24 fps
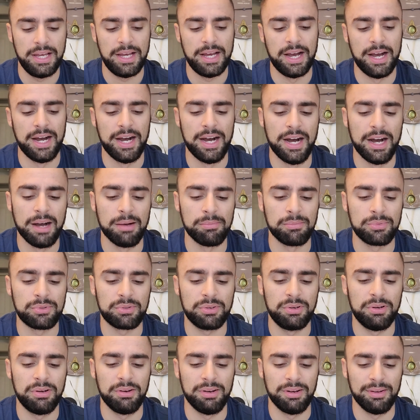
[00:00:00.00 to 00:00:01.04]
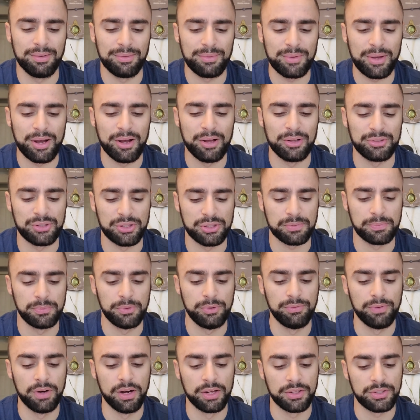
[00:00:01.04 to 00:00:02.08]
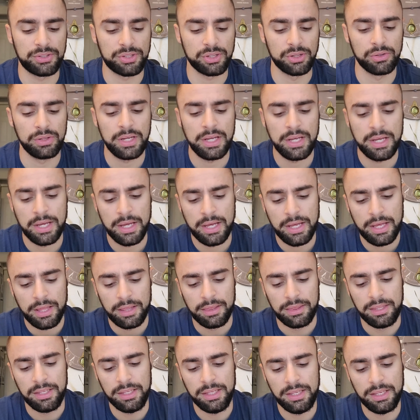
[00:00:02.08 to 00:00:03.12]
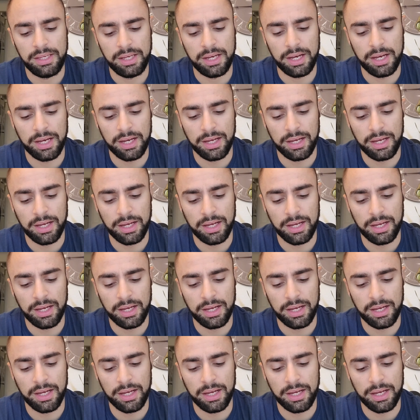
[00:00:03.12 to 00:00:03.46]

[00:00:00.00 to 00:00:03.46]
So I'll just move on. So the